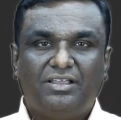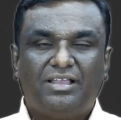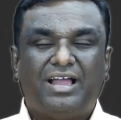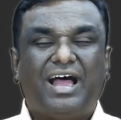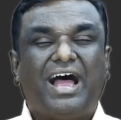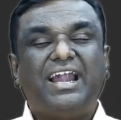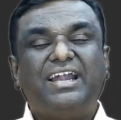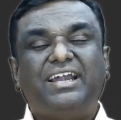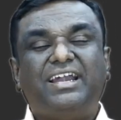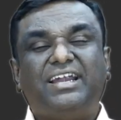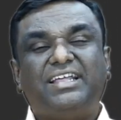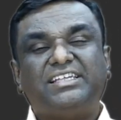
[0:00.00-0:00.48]

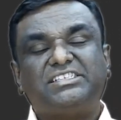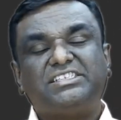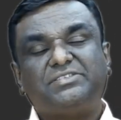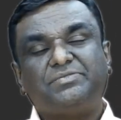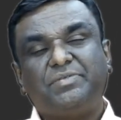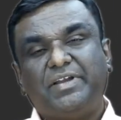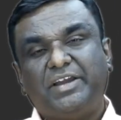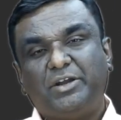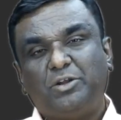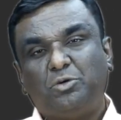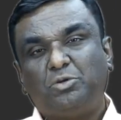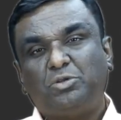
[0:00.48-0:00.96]
Unless
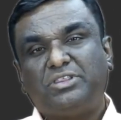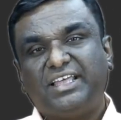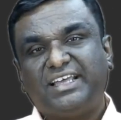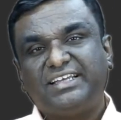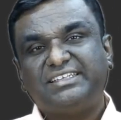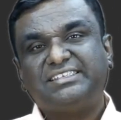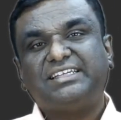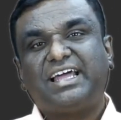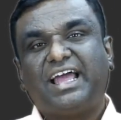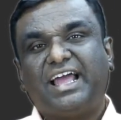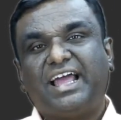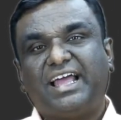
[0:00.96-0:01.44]
we do
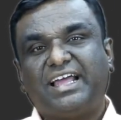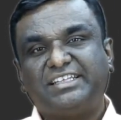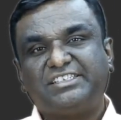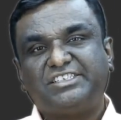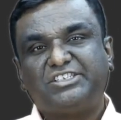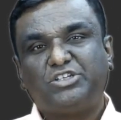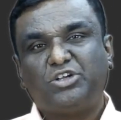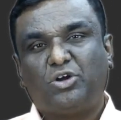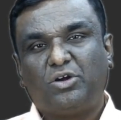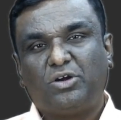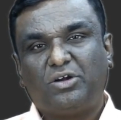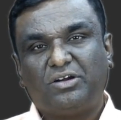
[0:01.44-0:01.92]
things
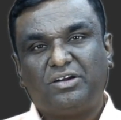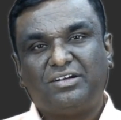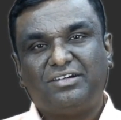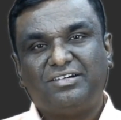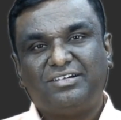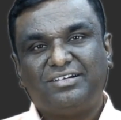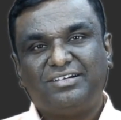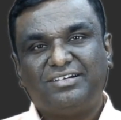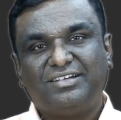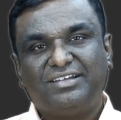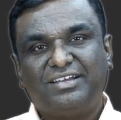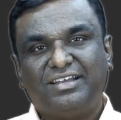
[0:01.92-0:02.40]
hands-on,
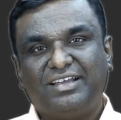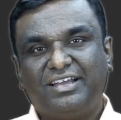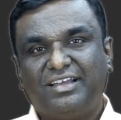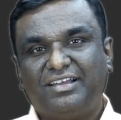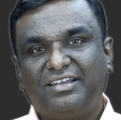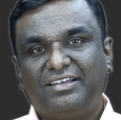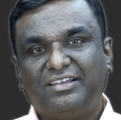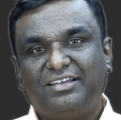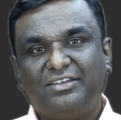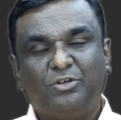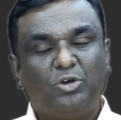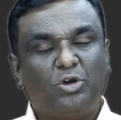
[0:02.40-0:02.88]

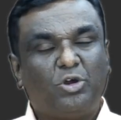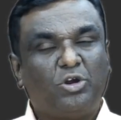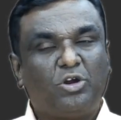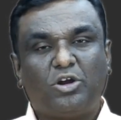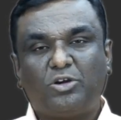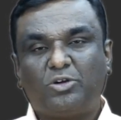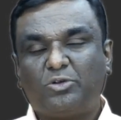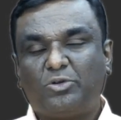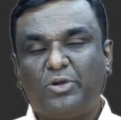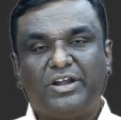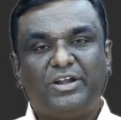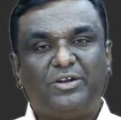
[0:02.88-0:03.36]
you are
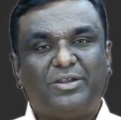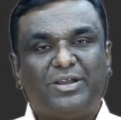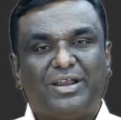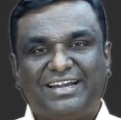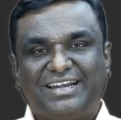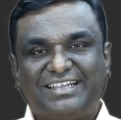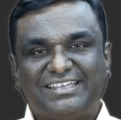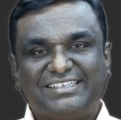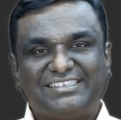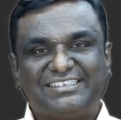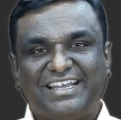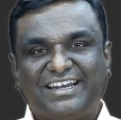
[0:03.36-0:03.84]
not going to
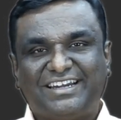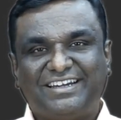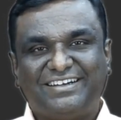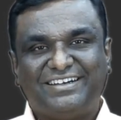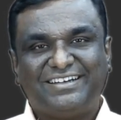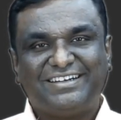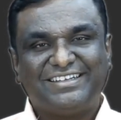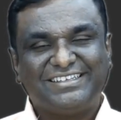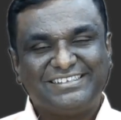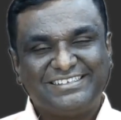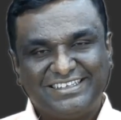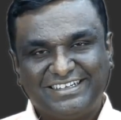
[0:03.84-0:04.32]
understand
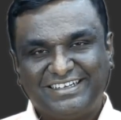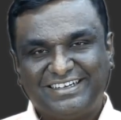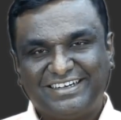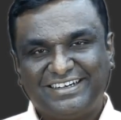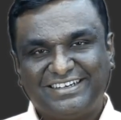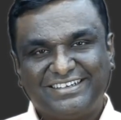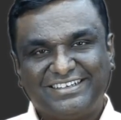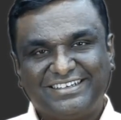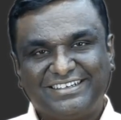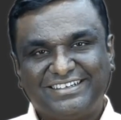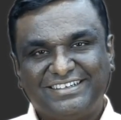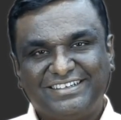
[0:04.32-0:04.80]
it, isn't
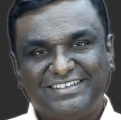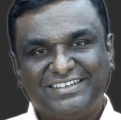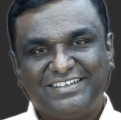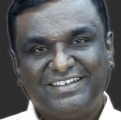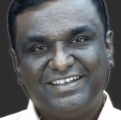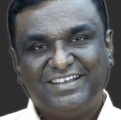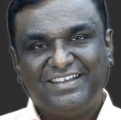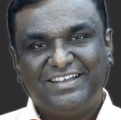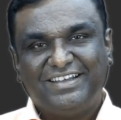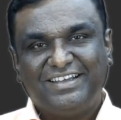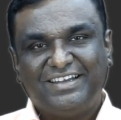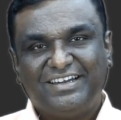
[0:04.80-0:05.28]
it?
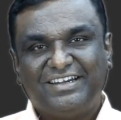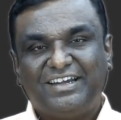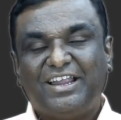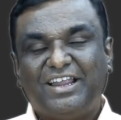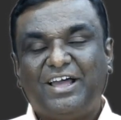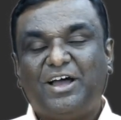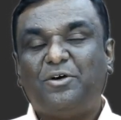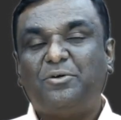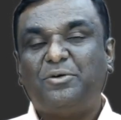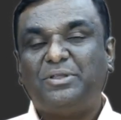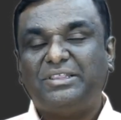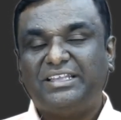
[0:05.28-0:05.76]

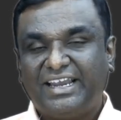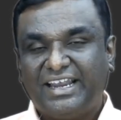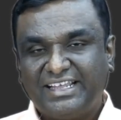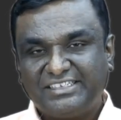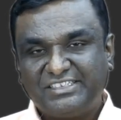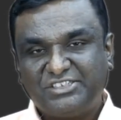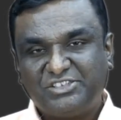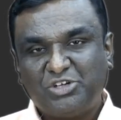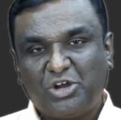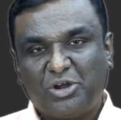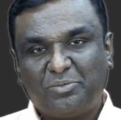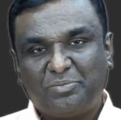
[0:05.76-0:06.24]
Now in the
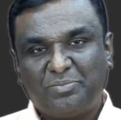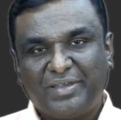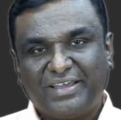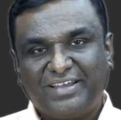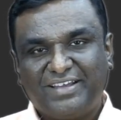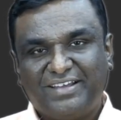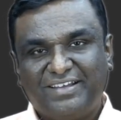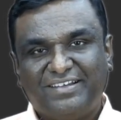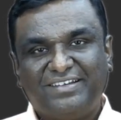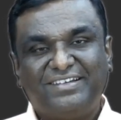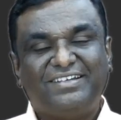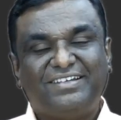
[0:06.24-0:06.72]
next
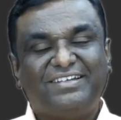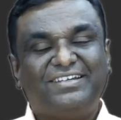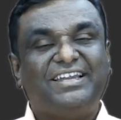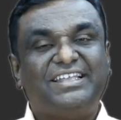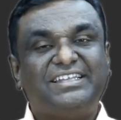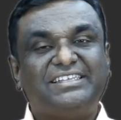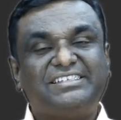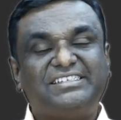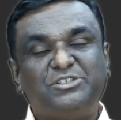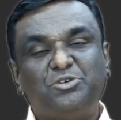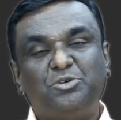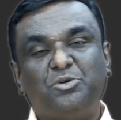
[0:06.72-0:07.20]
topic,
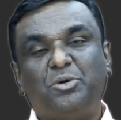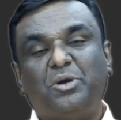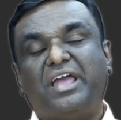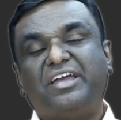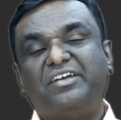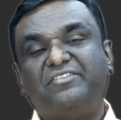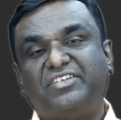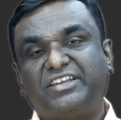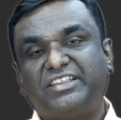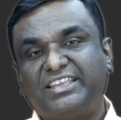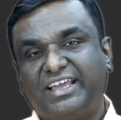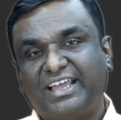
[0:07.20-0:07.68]
let's do
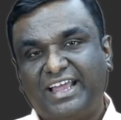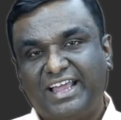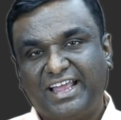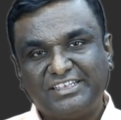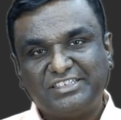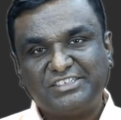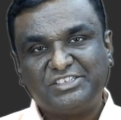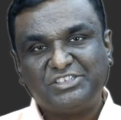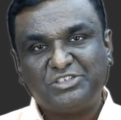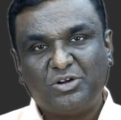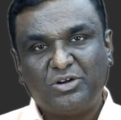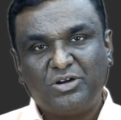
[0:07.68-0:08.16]
everything
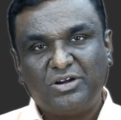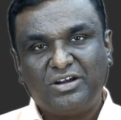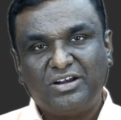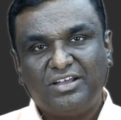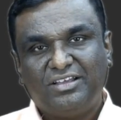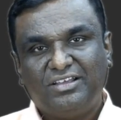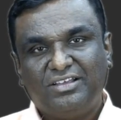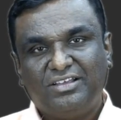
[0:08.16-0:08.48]
hands-on.